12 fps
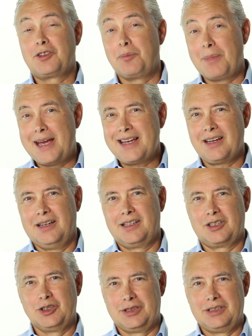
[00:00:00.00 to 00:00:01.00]
to make
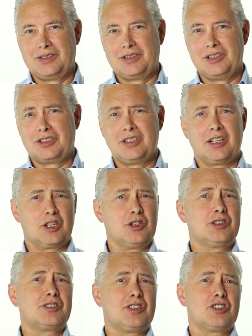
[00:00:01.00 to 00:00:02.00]
a good decision, and a
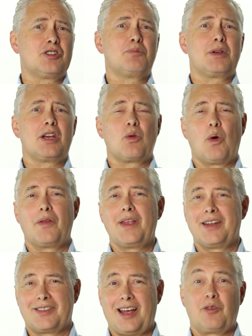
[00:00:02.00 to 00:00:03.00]
good decision being one
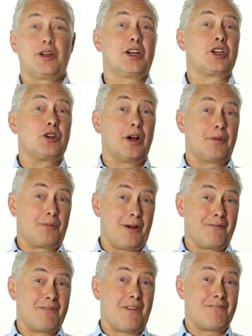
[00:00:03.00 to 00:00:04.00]
that is not only
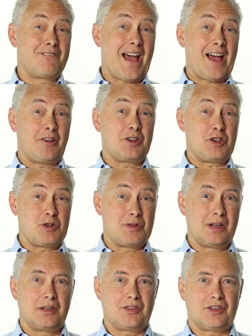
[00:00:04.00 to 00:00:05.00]
a
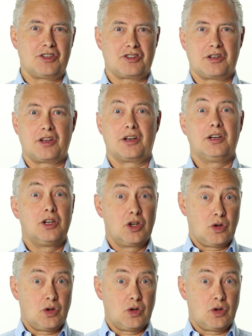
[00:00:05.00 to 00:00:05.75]
valued decision, the